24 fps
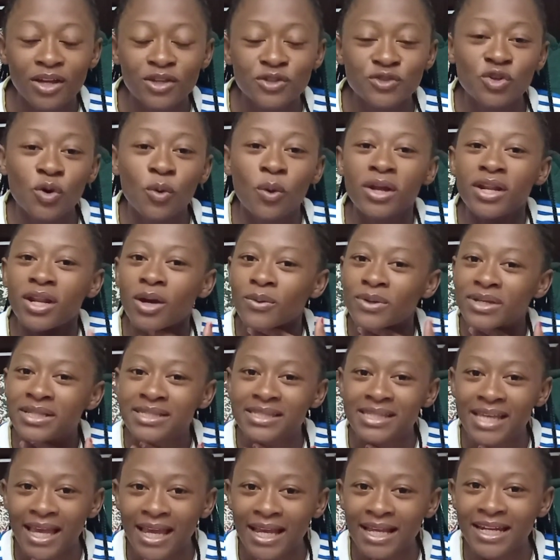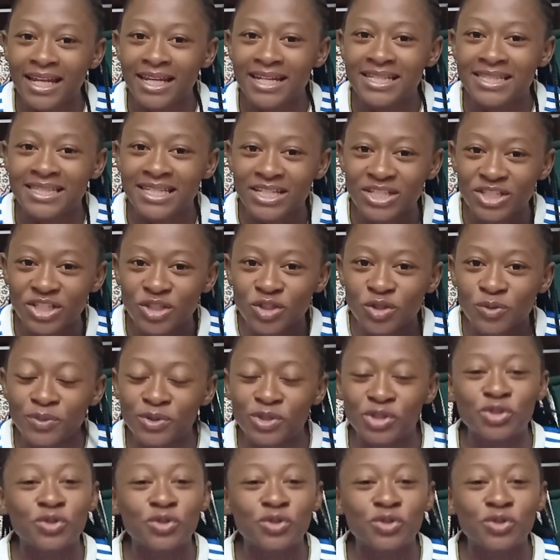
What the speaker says: So what are we saying, ladies and gentlemen?